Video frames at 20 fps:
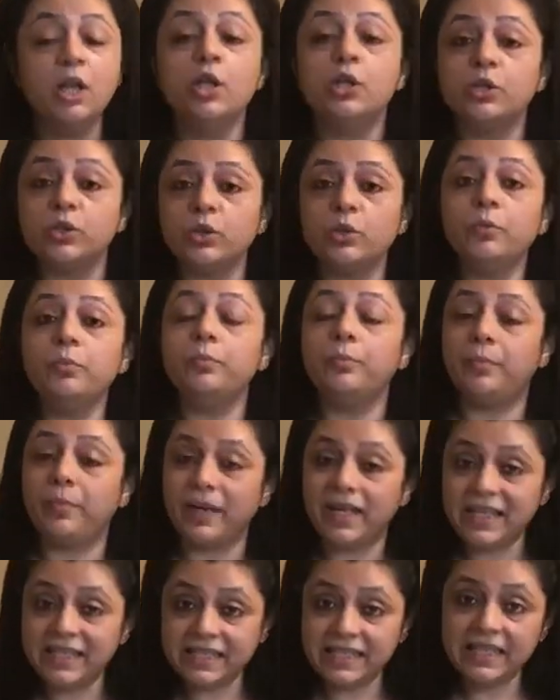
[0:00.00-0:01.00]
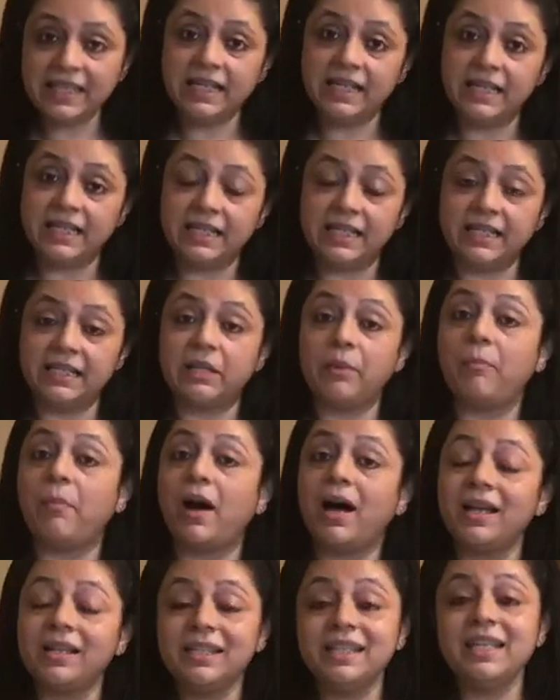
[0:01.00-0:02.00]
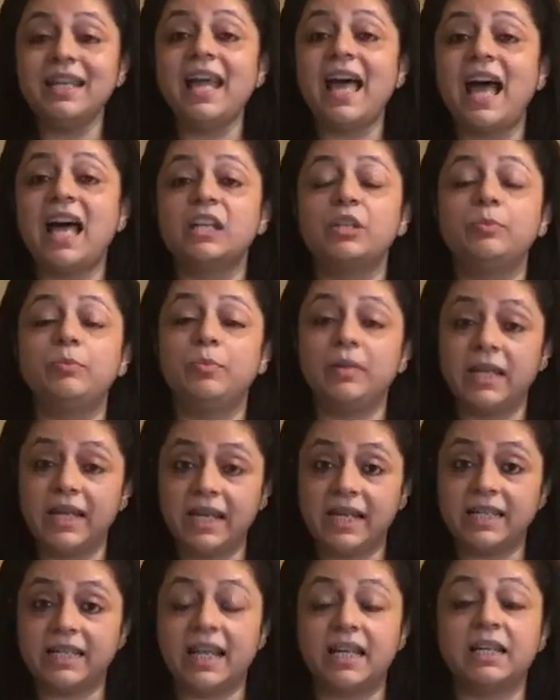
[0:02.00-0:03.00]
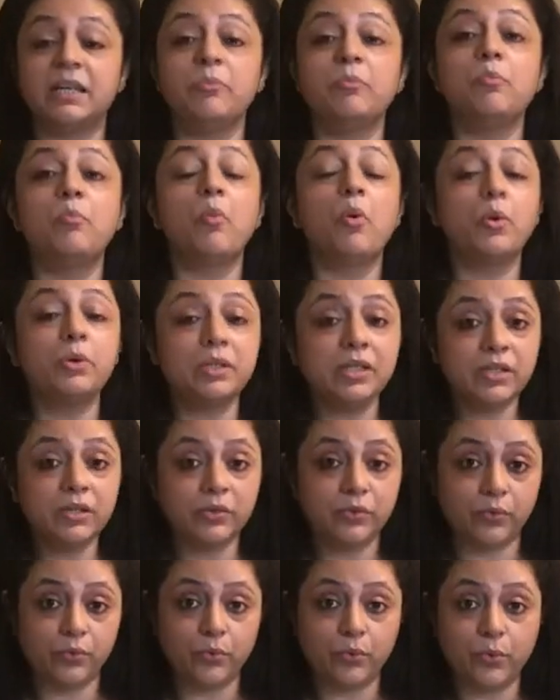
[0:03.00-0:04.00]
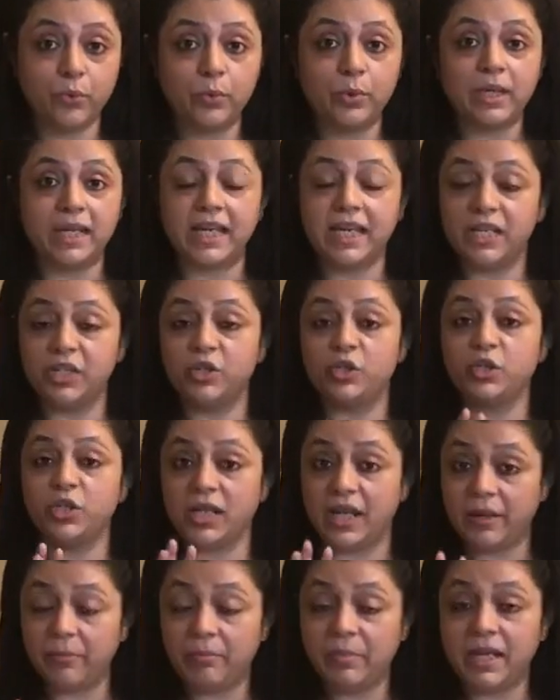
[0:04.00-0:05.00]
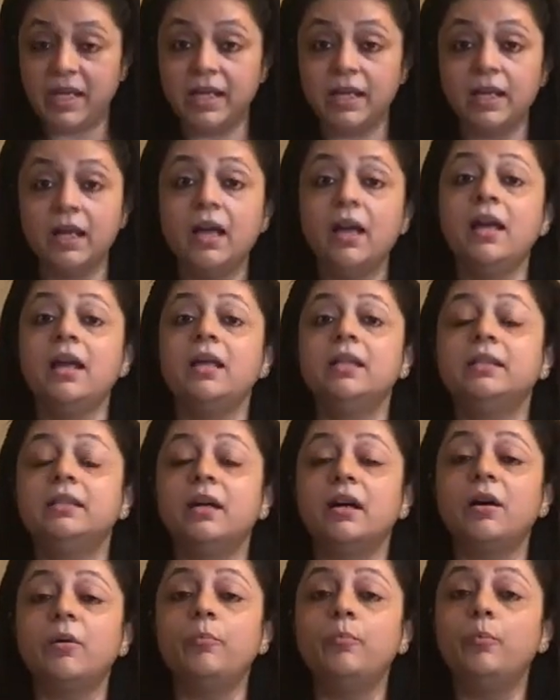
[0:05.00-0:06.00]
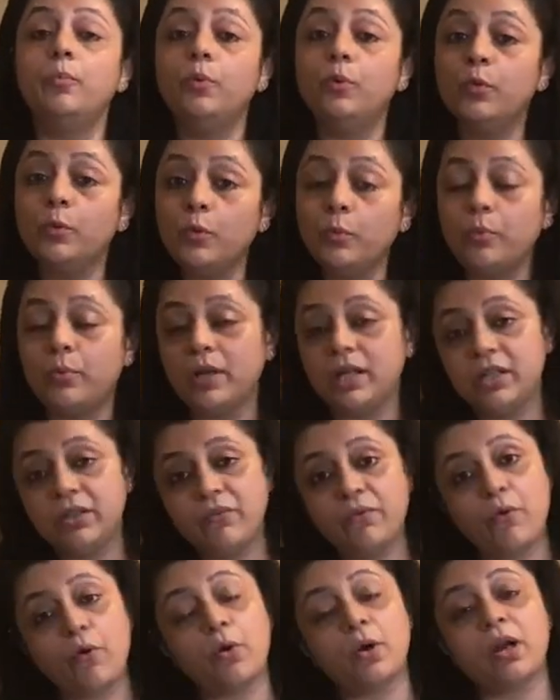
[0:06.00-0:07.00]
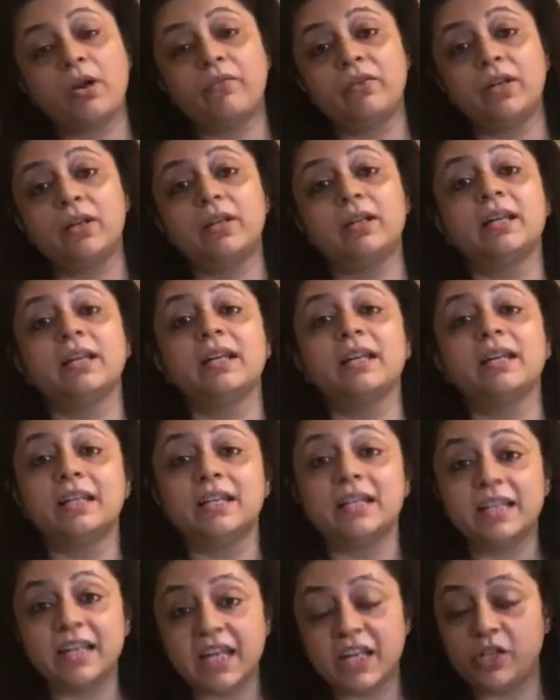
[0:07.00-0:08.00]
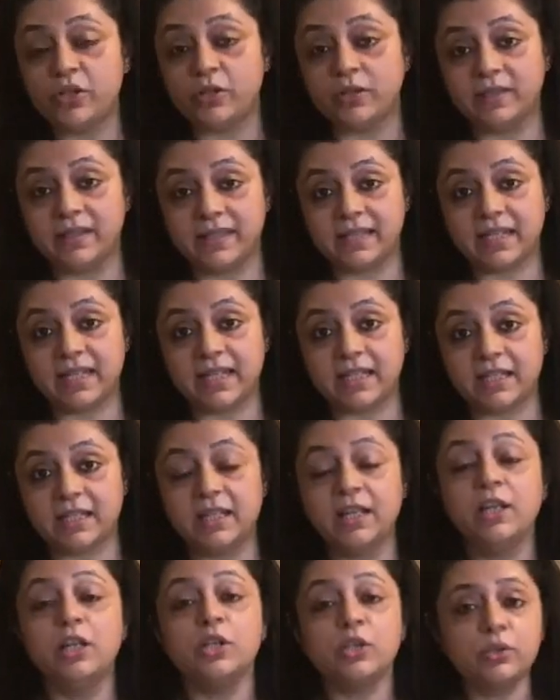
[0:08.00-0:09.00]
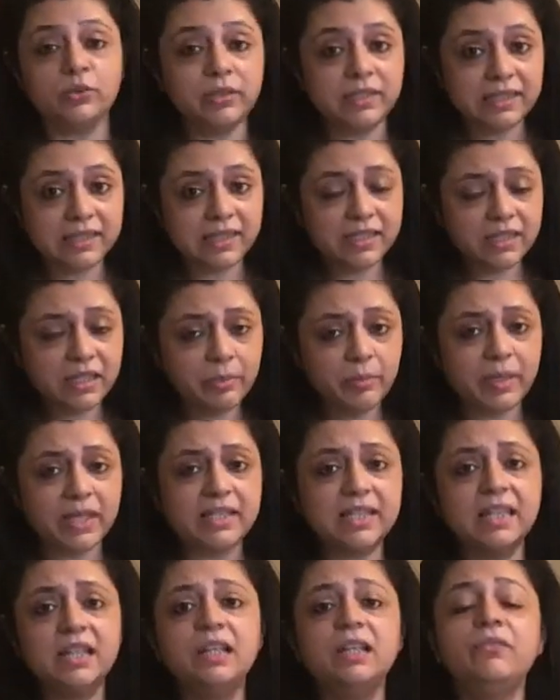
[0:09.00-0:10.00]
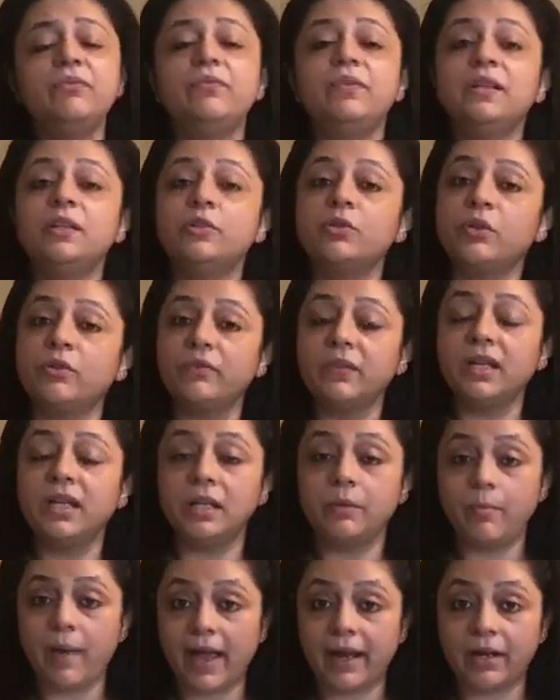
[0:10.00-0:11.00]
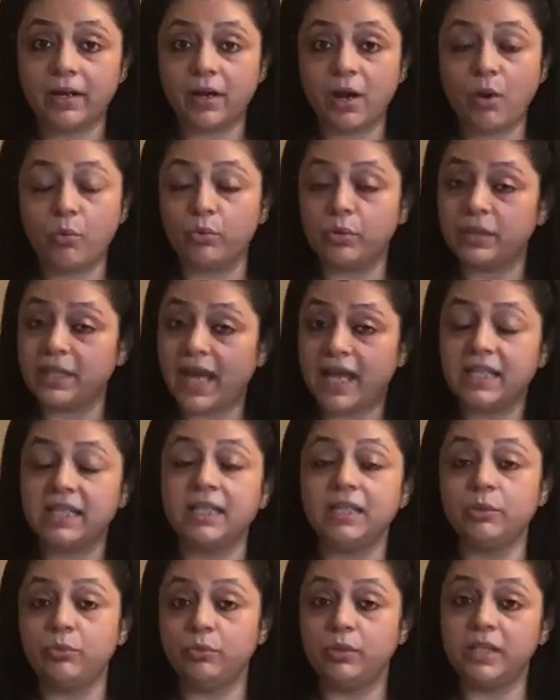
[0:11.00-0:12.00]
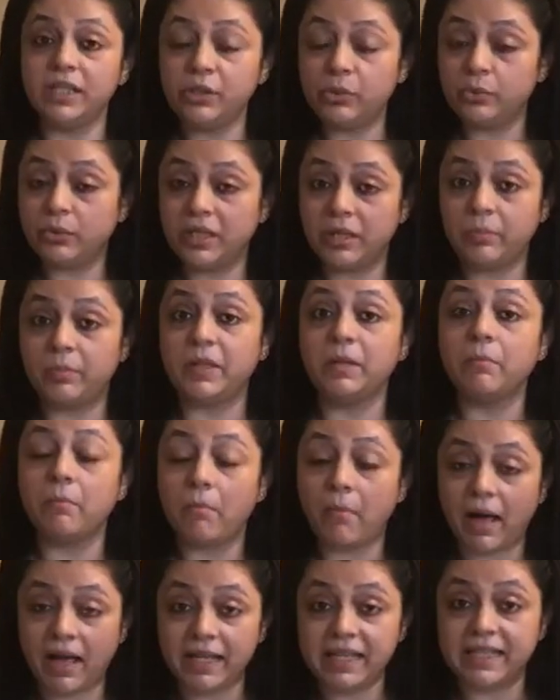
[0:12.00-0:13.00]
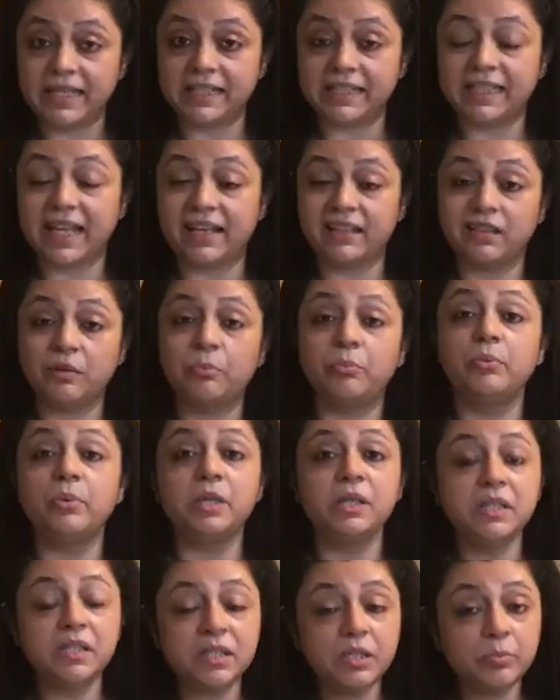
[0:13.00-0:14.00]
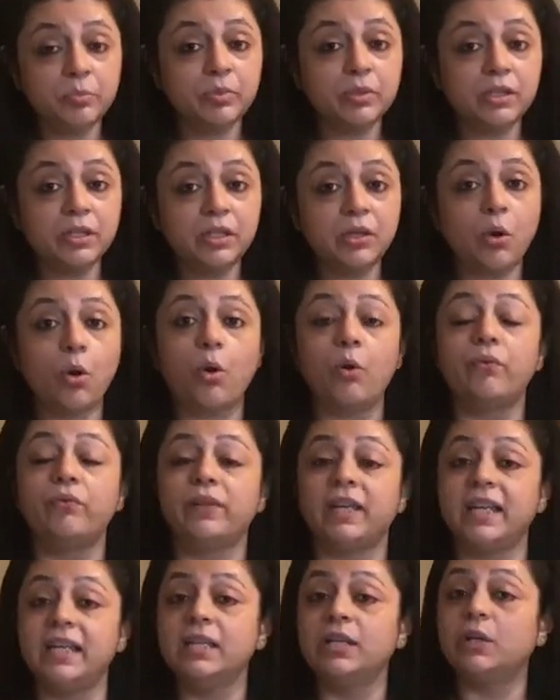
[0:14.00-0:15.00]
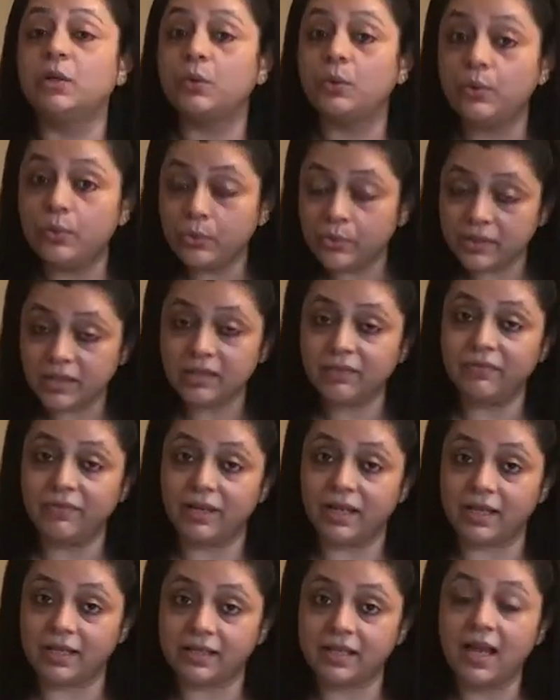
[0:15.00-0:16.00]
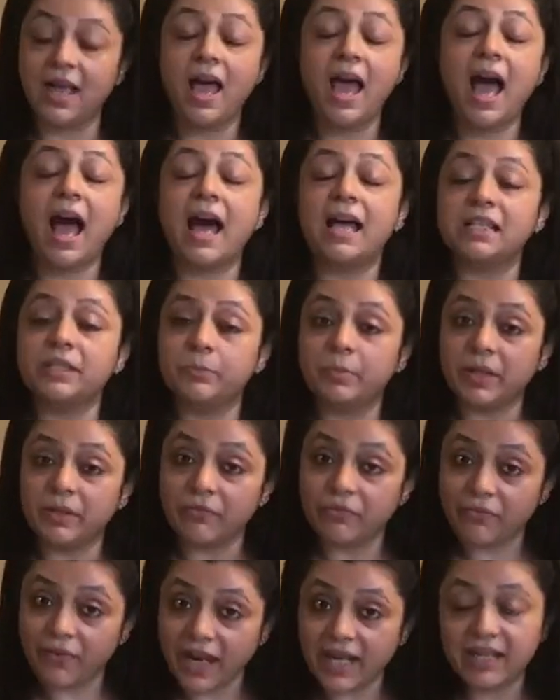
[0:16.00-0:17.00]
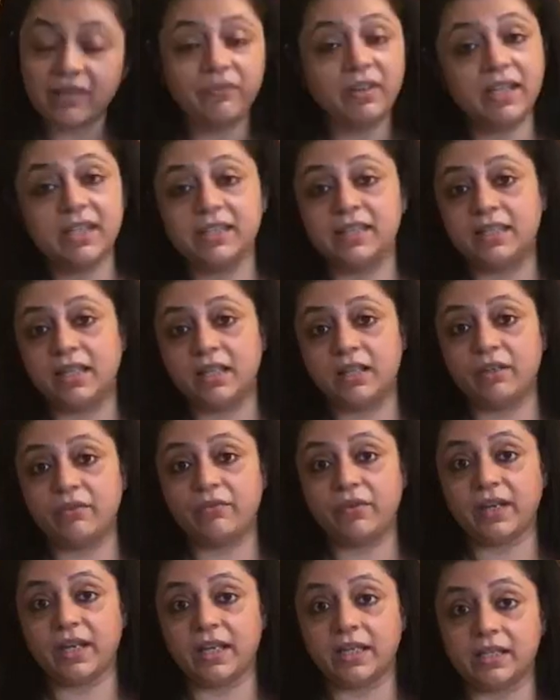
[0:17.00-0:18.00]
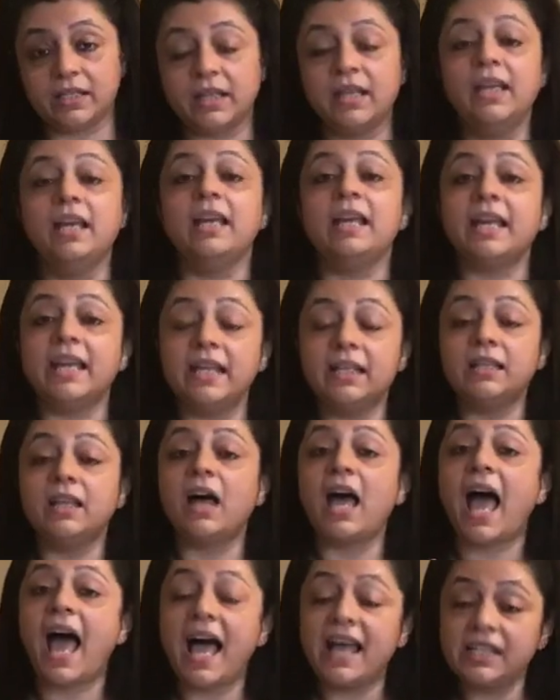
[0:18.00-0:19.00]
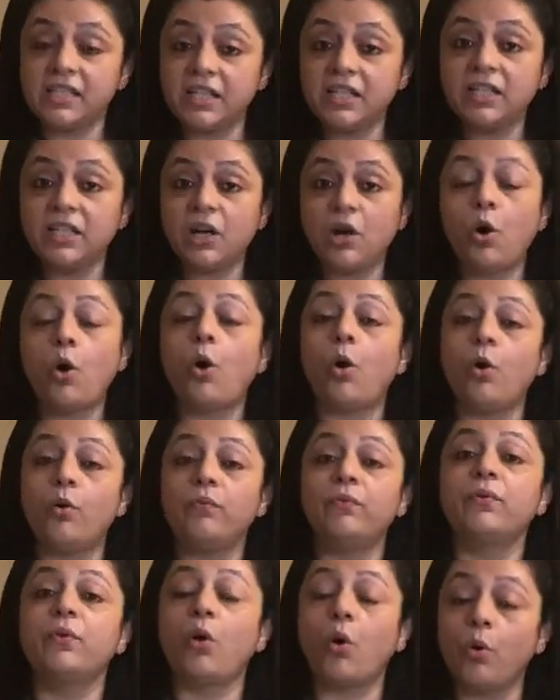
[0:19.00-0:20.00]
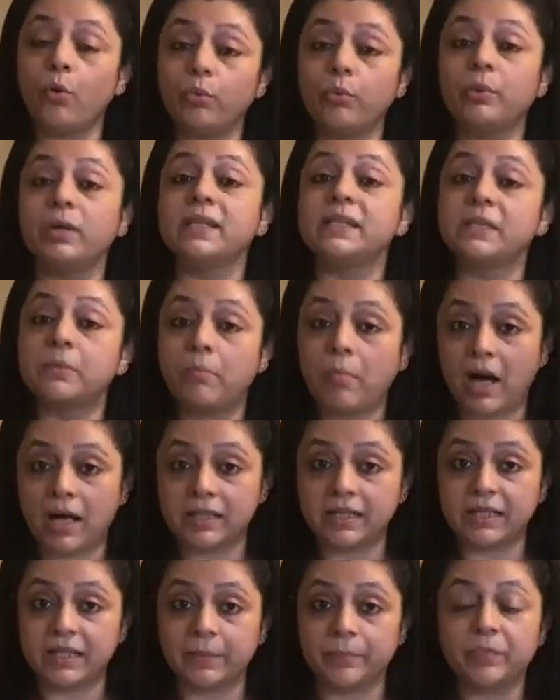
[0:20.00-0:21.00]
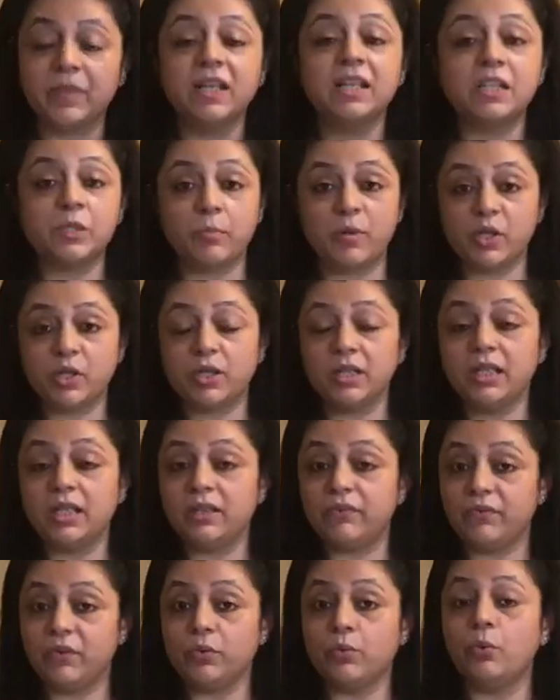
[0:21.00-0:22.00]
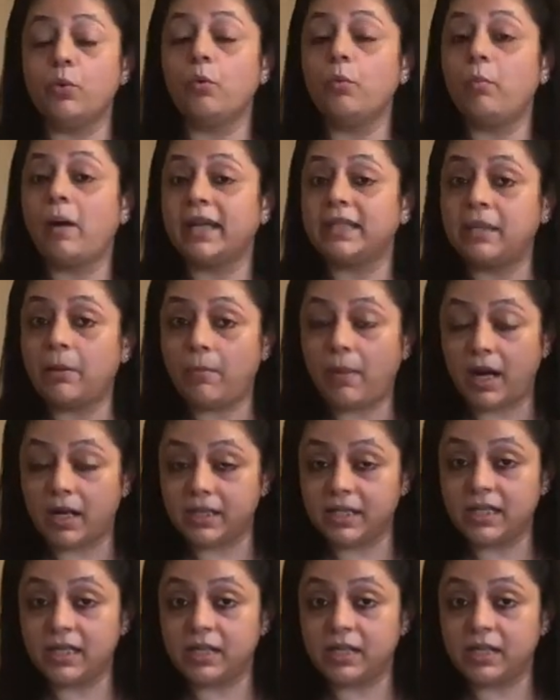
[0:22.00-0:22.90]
So basically the party had played an important role in shaping the blueprint for our nation state. So this is the basically philosophical background that you need to keep in mind, that the principle of inclusiveness has been very significant in the agenda of Congress party. Especially if you go by the party